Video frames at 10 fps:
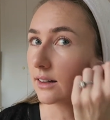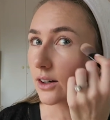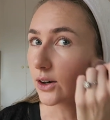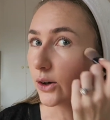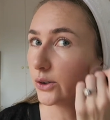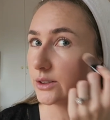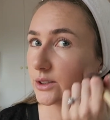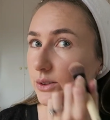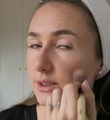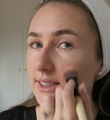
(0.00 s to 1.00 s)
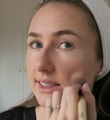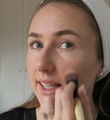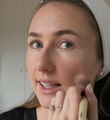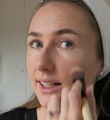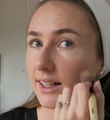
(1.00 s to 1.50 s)
glow to your
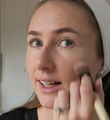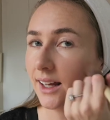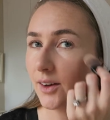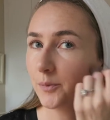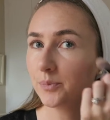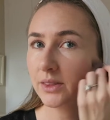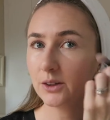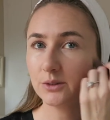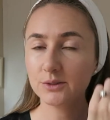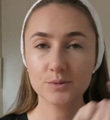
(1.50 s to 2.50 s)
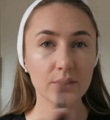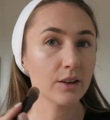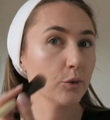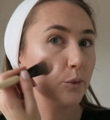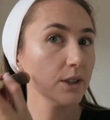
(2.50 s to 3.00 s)
skin,
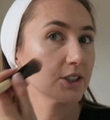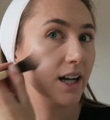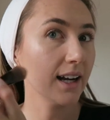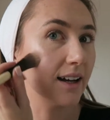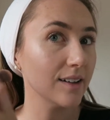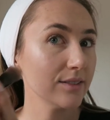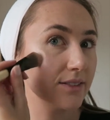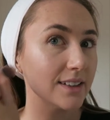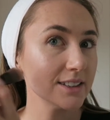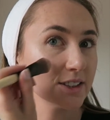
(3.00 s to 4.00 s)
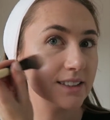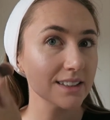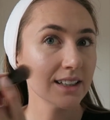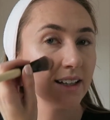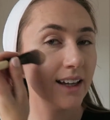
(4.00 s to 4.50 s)
which I love. It
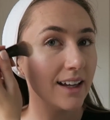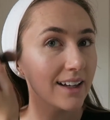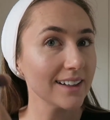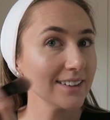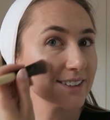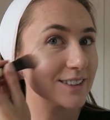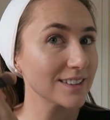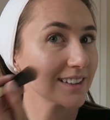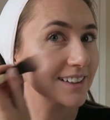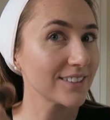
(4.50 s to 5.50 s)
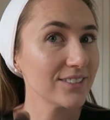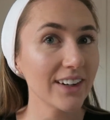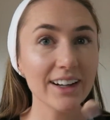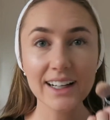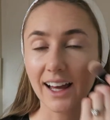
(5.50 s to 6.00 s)
looks
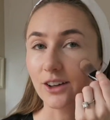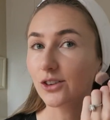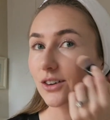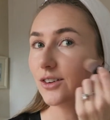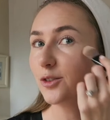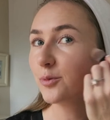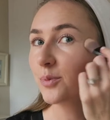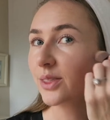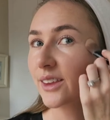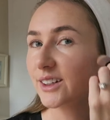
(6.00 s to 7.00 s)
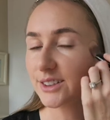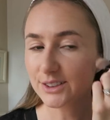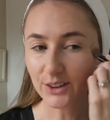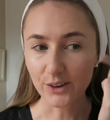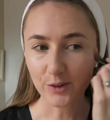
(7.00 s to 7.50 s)
very natural.
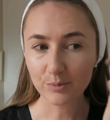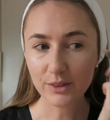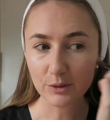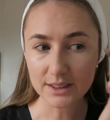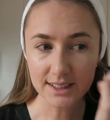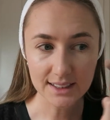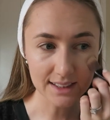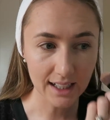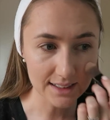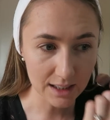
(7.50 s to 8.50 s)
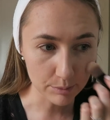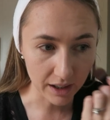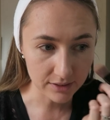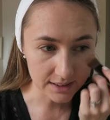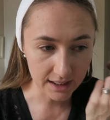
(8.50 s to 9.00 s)
So once that's nicely
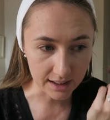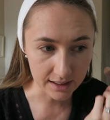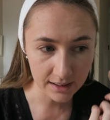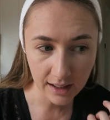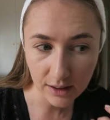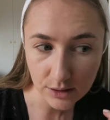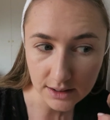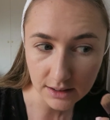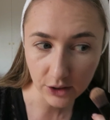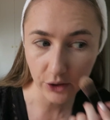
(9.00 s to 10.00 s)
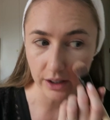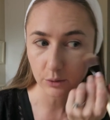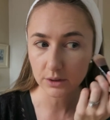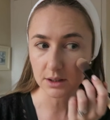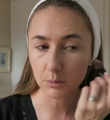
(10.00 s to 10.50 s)
buffed in, I will still go in
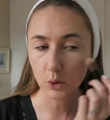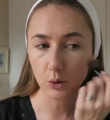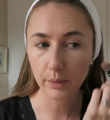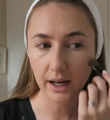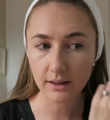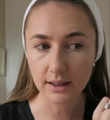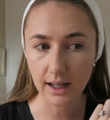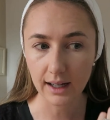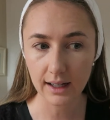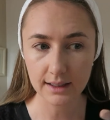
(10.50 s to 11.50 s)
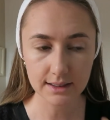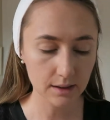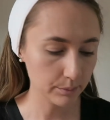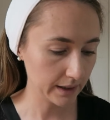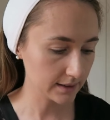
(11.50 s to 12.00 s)
with some more powdered
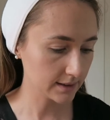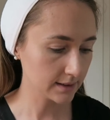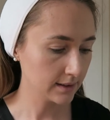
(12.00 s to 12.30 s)
highlighter, but